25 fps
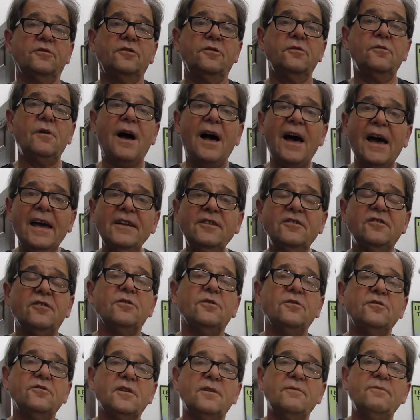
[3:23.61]
to
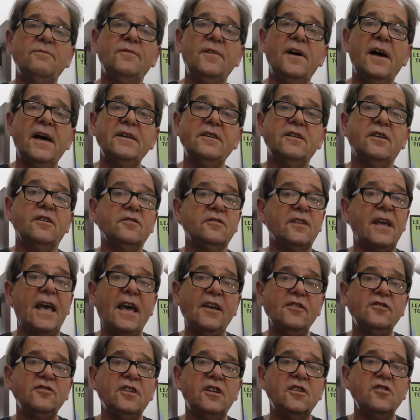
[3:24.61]
iTunes and find us,
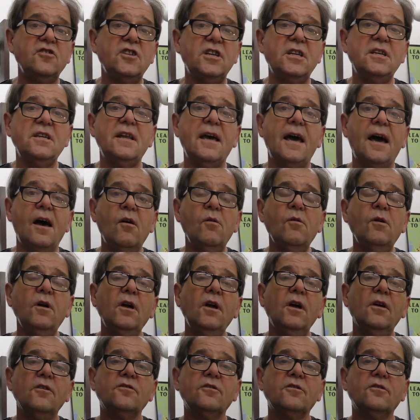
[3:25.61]
SNG Now.